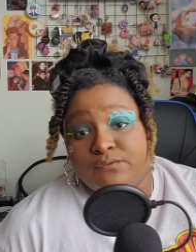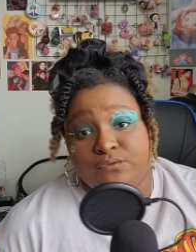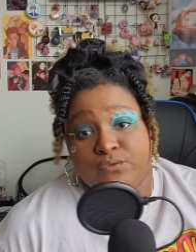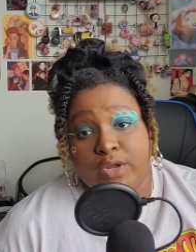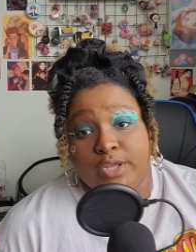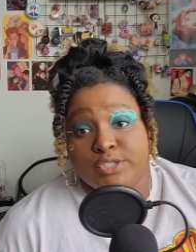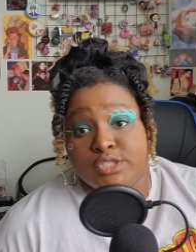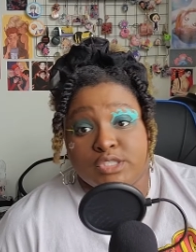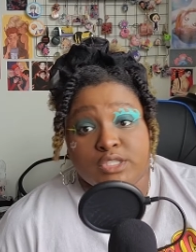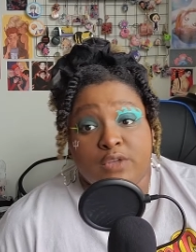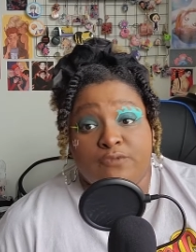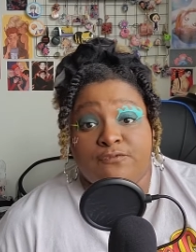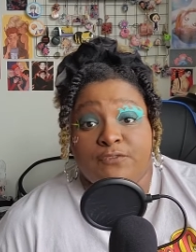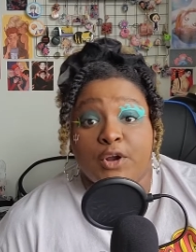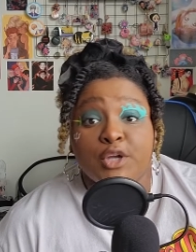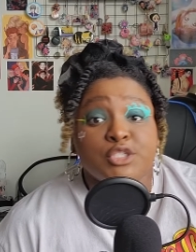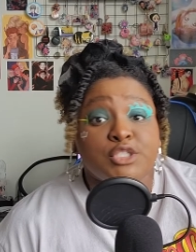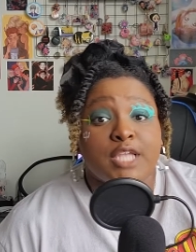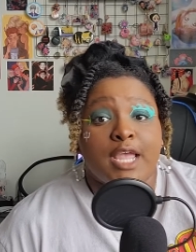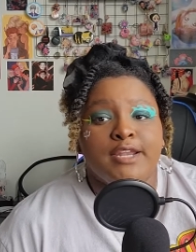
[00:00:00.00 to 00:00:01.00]
It's the
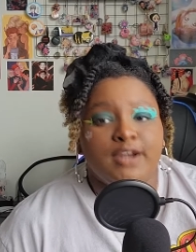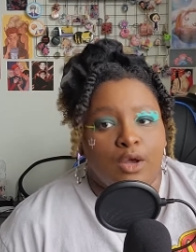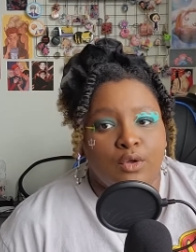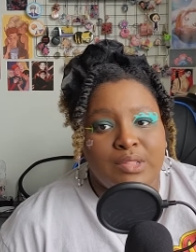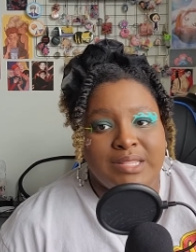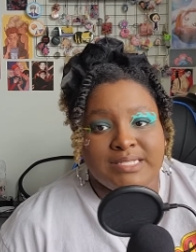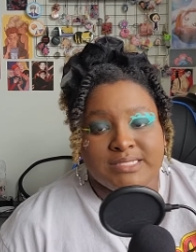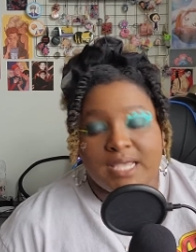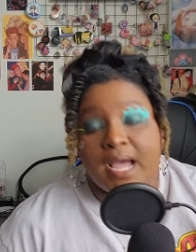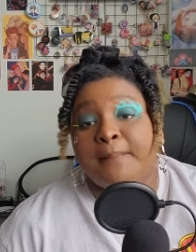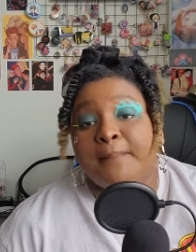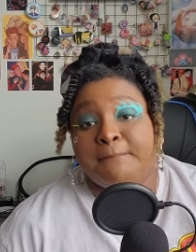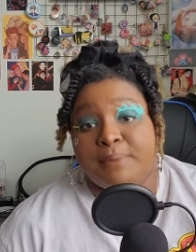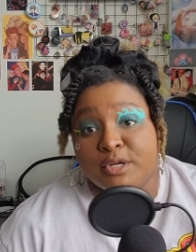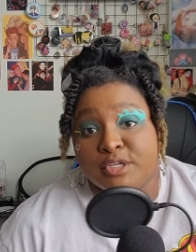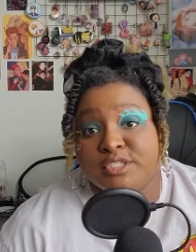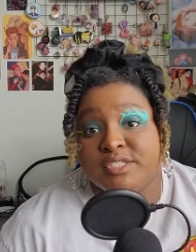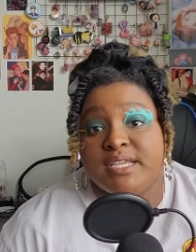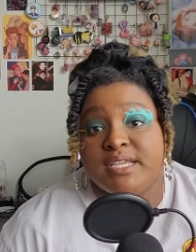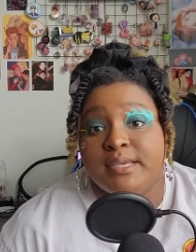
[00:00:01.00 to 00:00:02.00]
first and only time
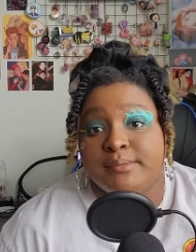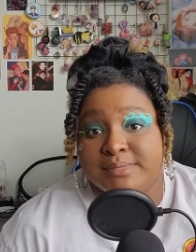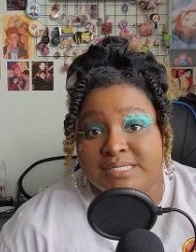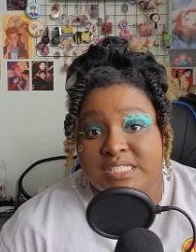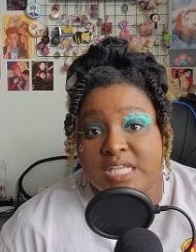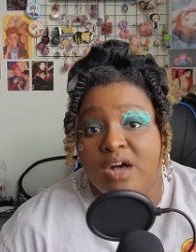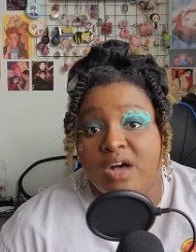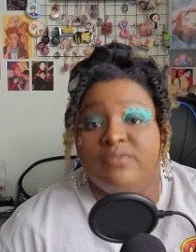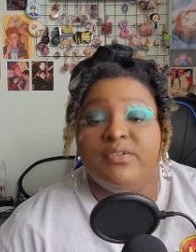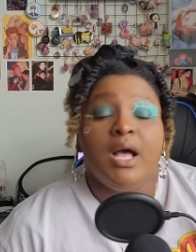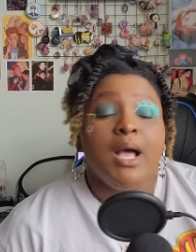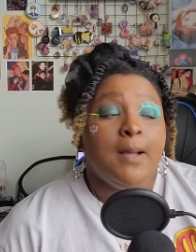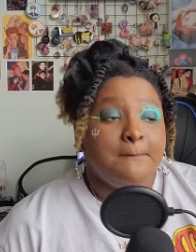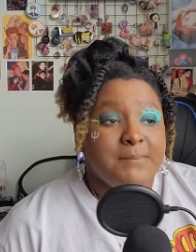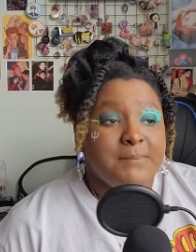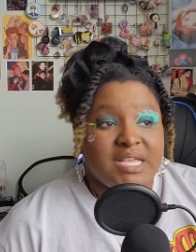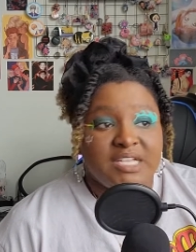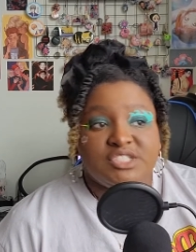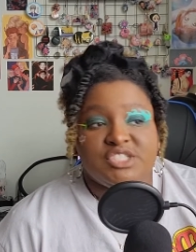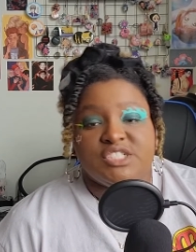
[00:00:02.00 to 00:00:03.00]
Percy himself
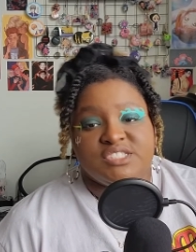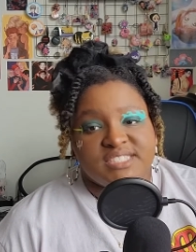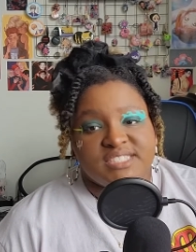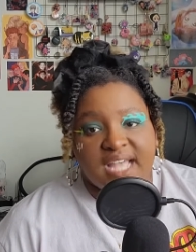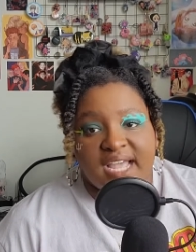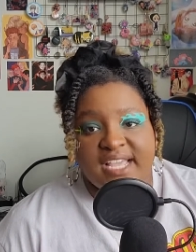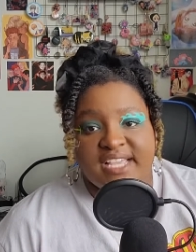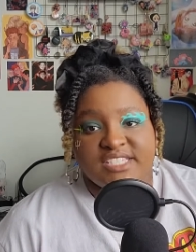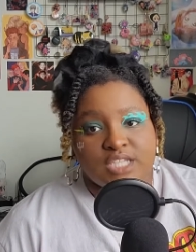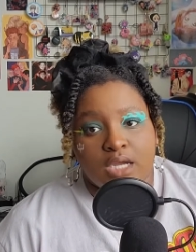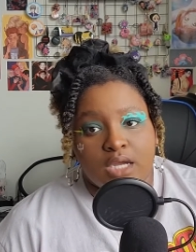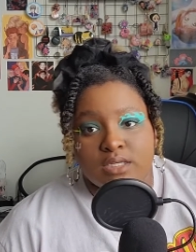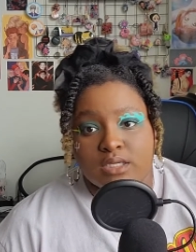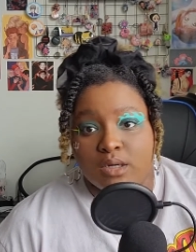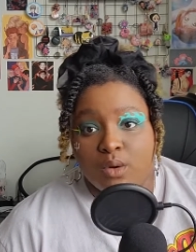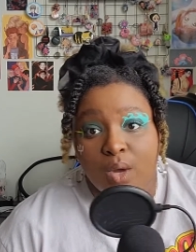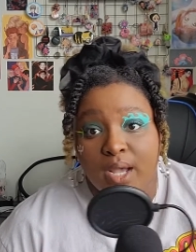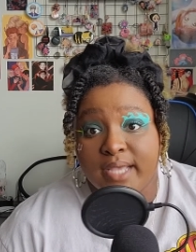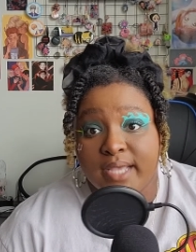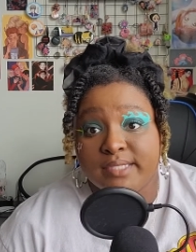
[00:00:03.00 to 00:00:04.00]
mentions that he's on a
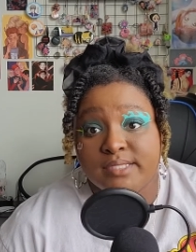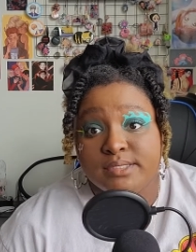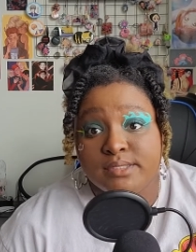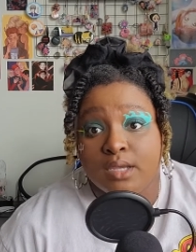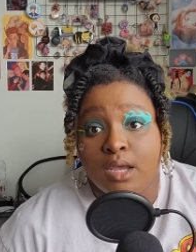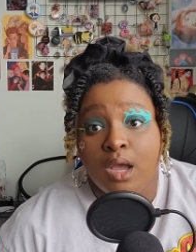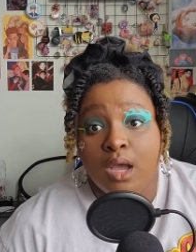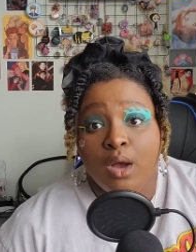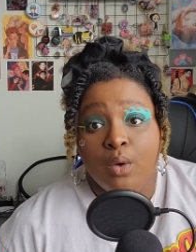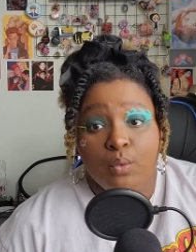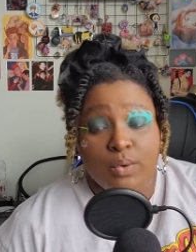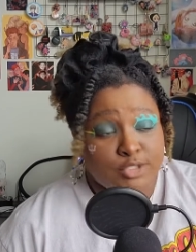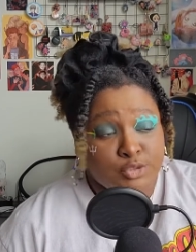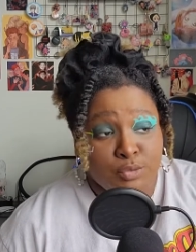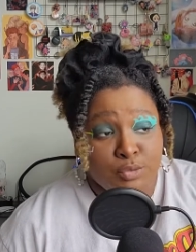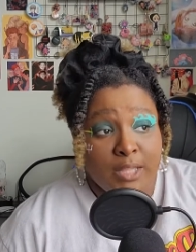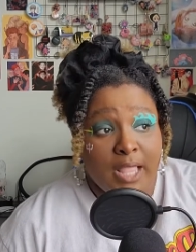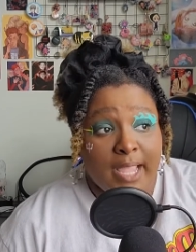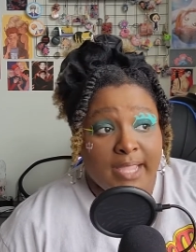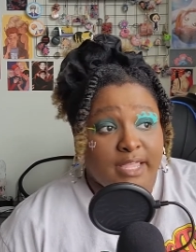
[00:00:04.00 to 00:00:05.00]
quest, which,
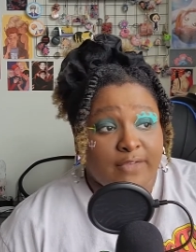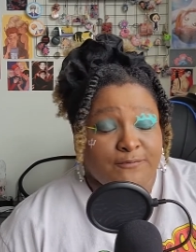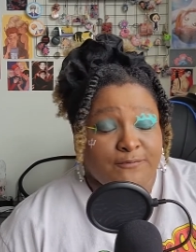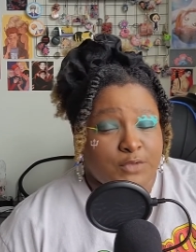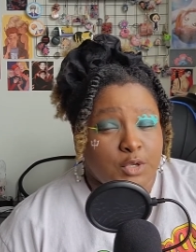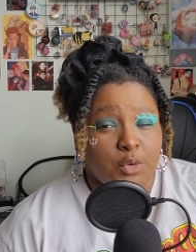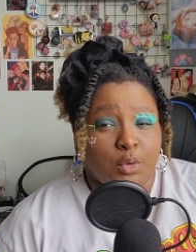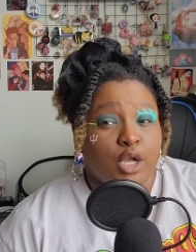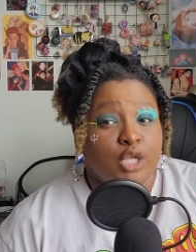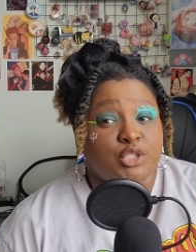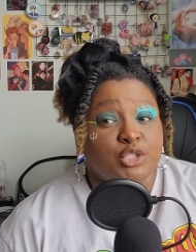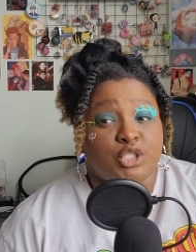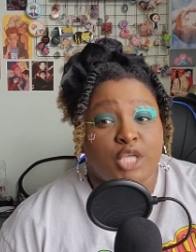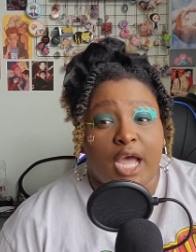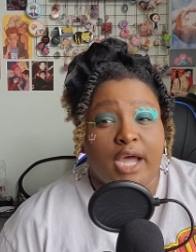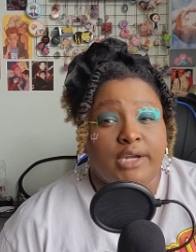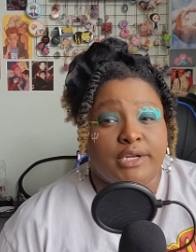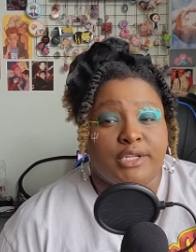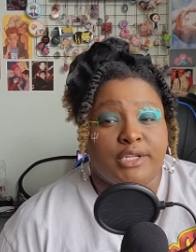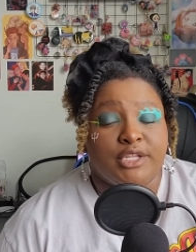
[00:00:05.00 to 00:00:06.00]
like, if you were a
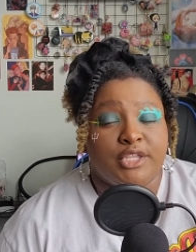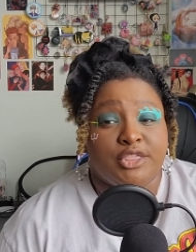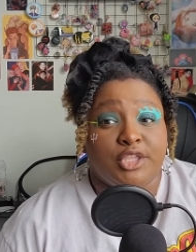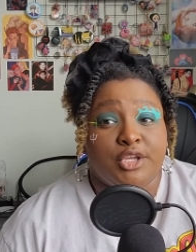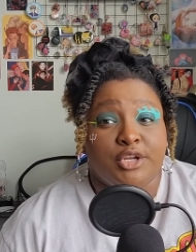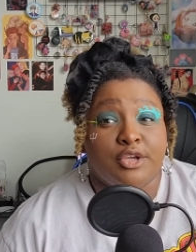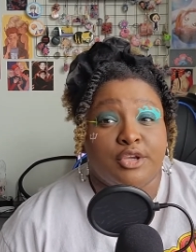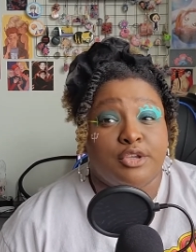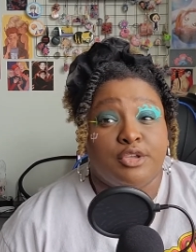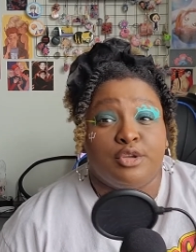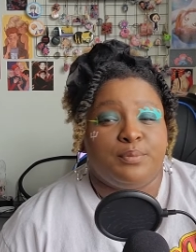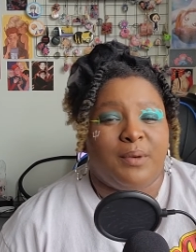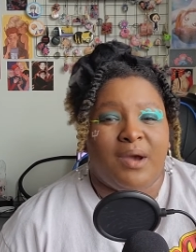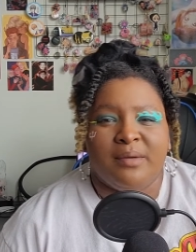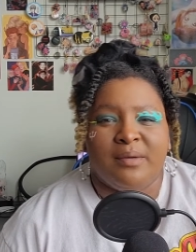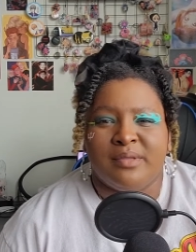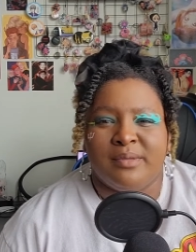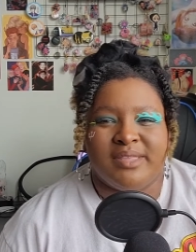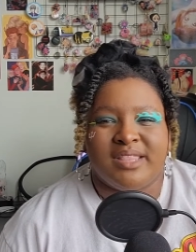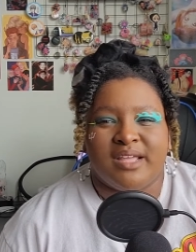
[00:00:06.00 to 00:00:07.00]
child in the theater, you'd
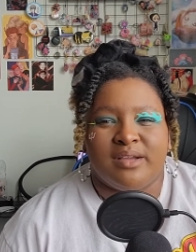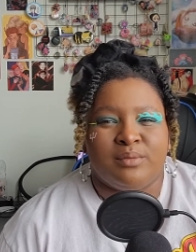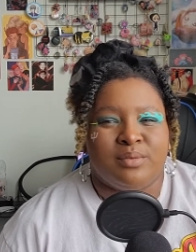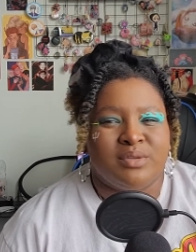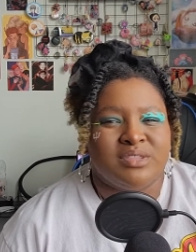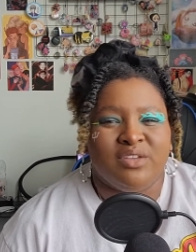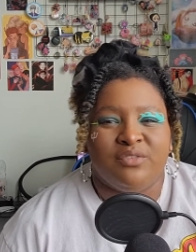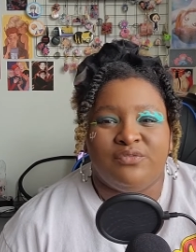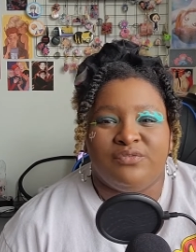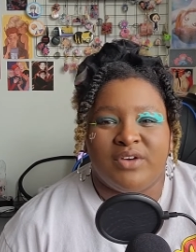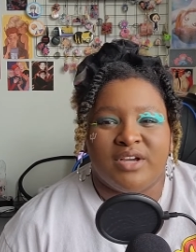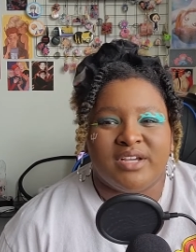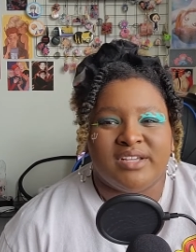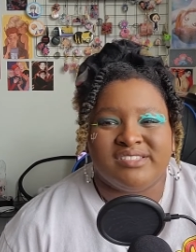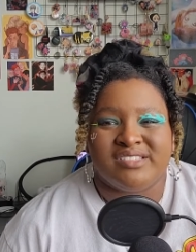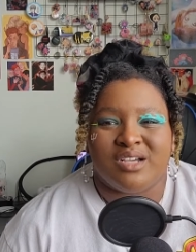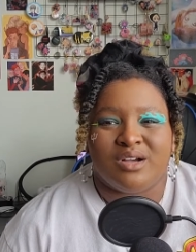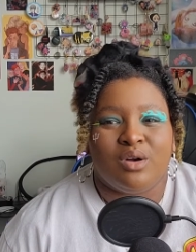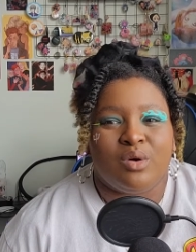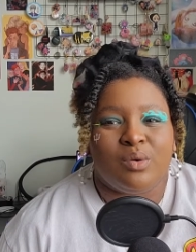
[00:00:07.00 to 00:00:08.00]
probably be like, what the fuck is
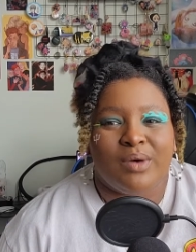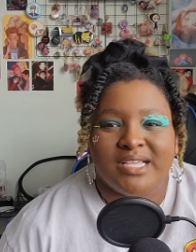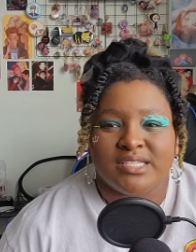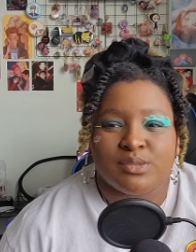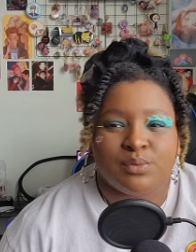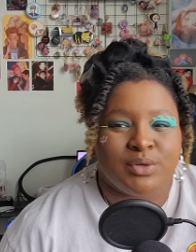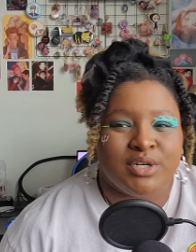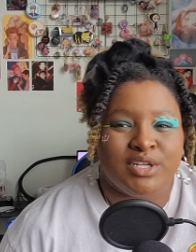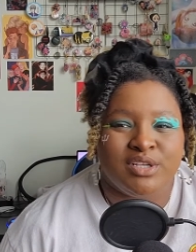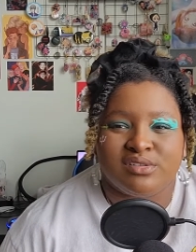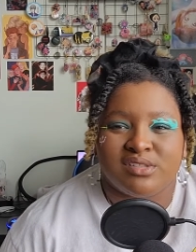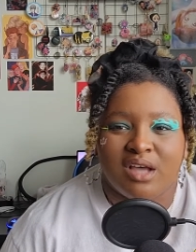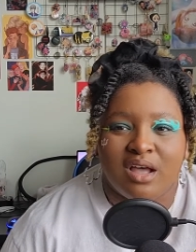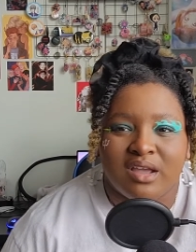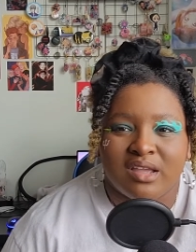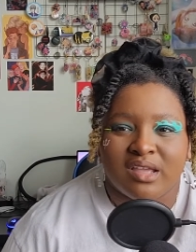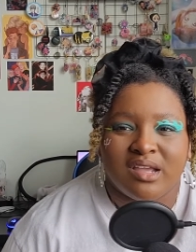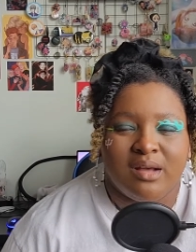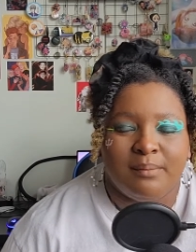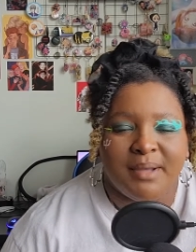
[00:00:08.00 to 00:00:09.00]
a quest? What are you
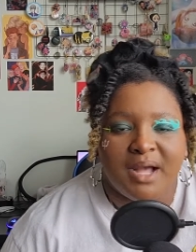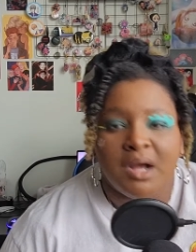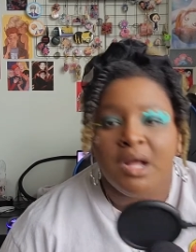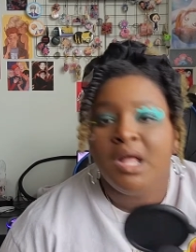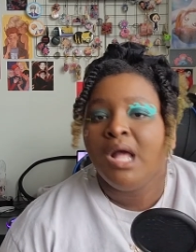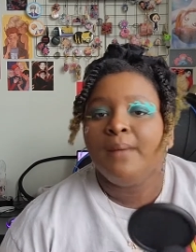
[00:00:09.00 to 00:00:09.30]
talking about?